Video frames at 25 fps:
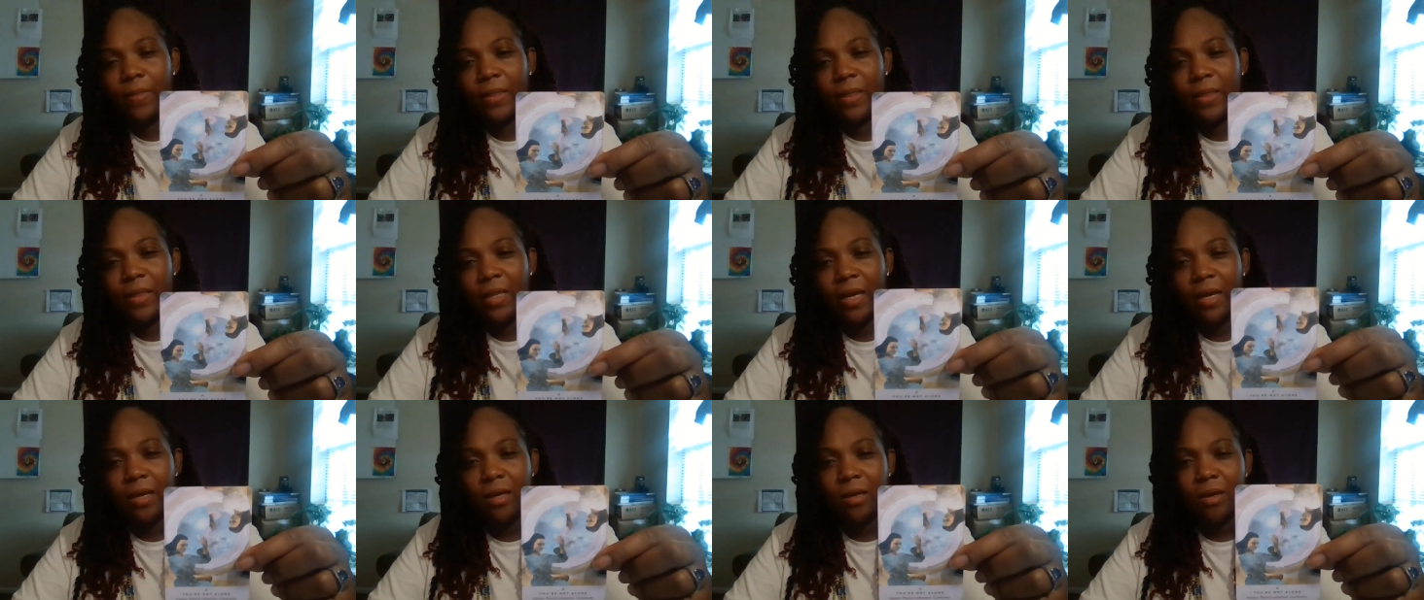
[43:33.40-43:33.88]

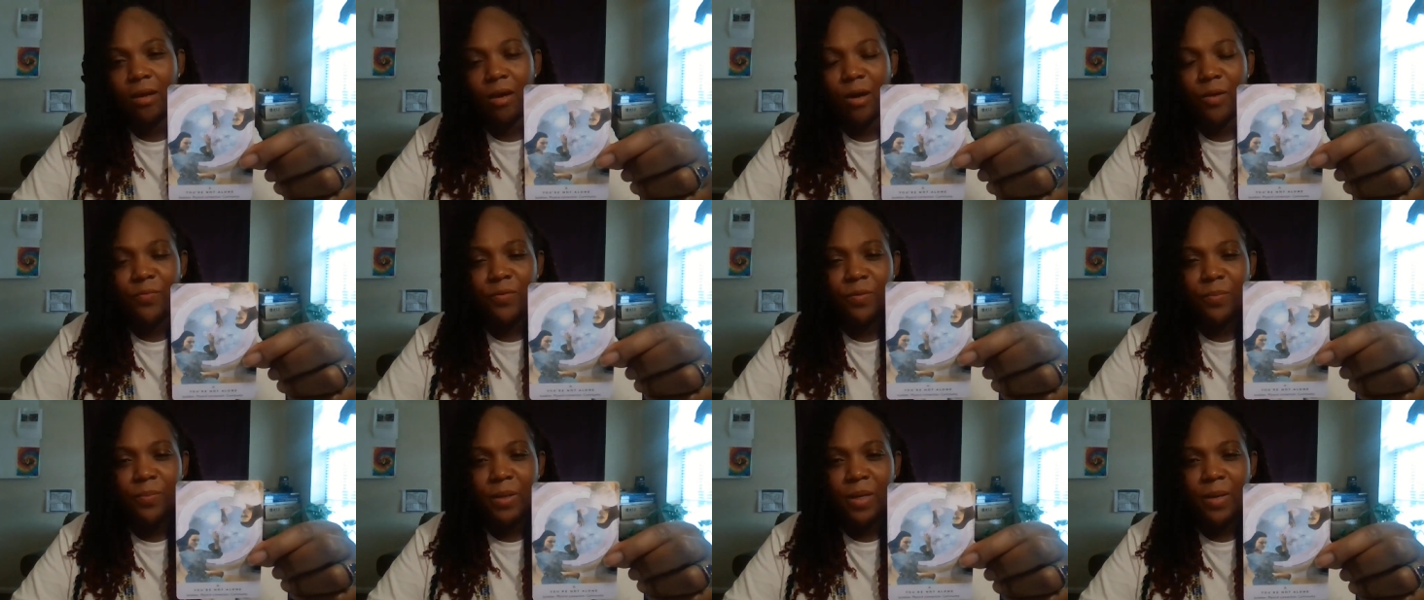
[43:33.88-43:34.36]
Thank y'all
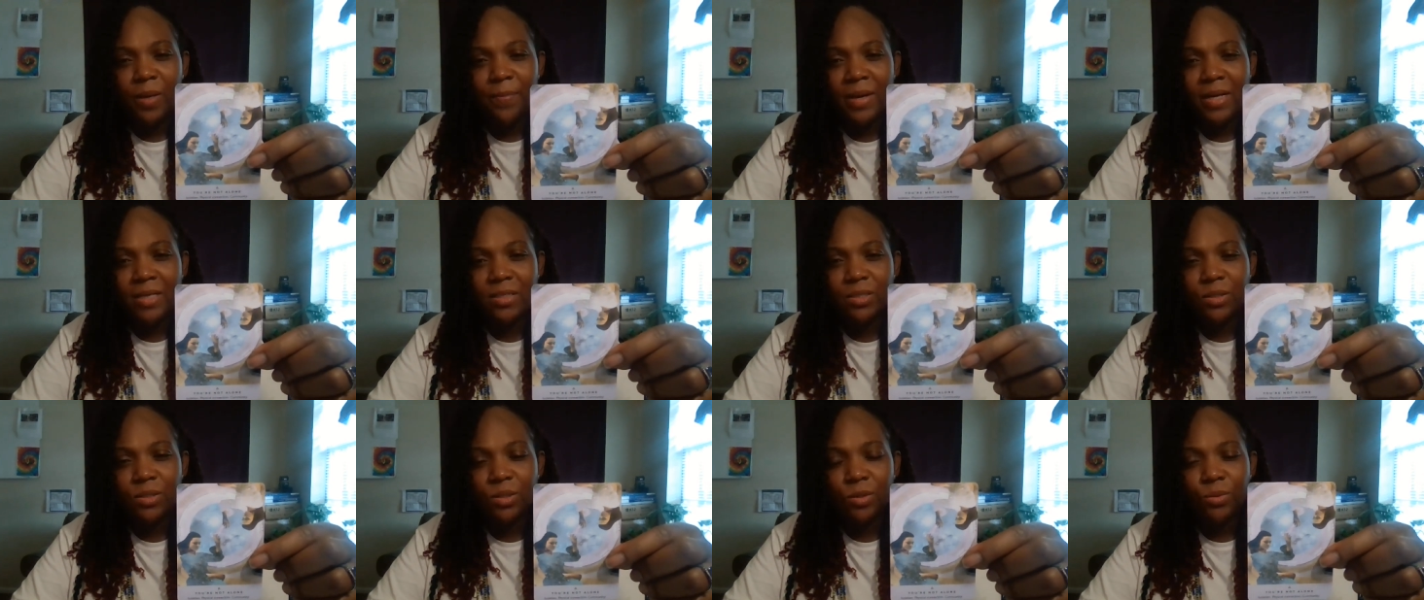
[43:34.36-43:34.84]
for being my
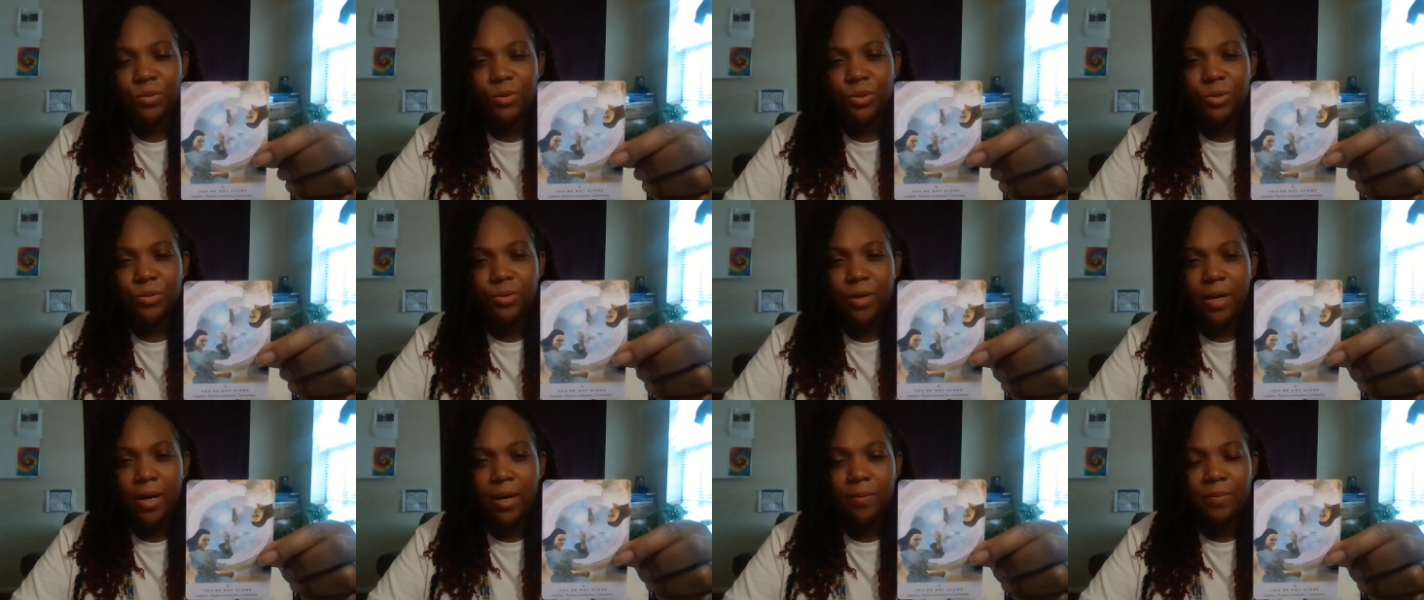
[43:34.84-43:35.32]
soul
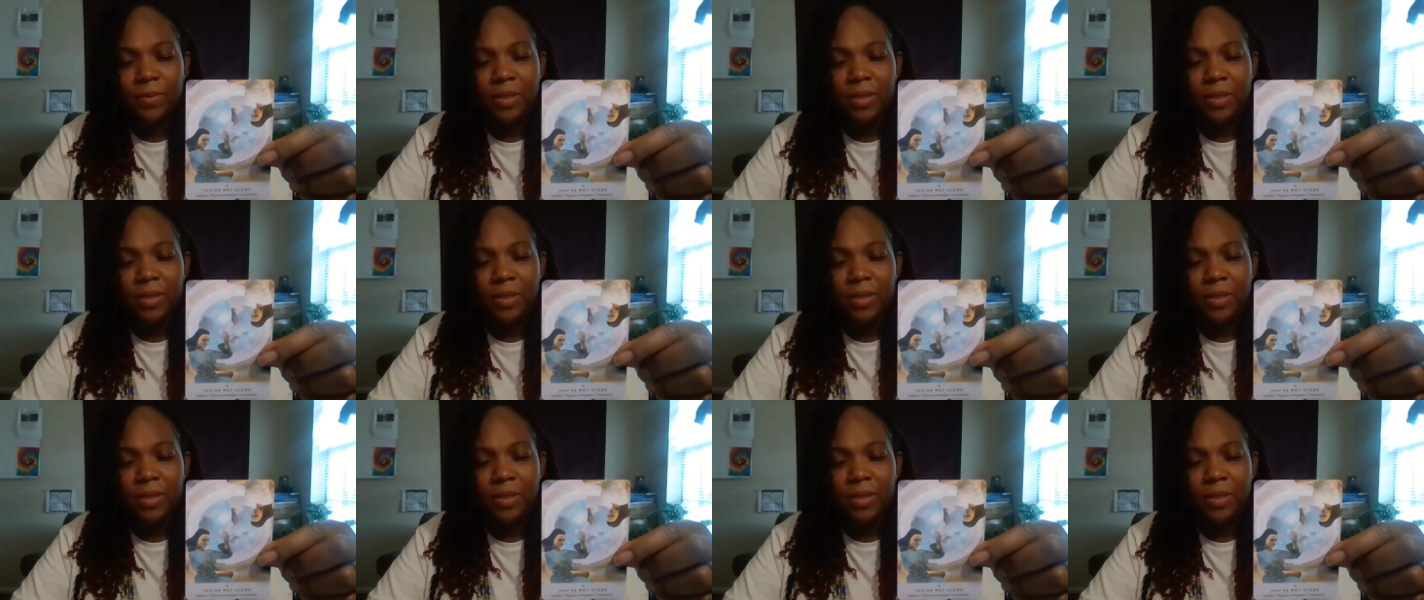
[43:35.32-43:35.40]
tribe.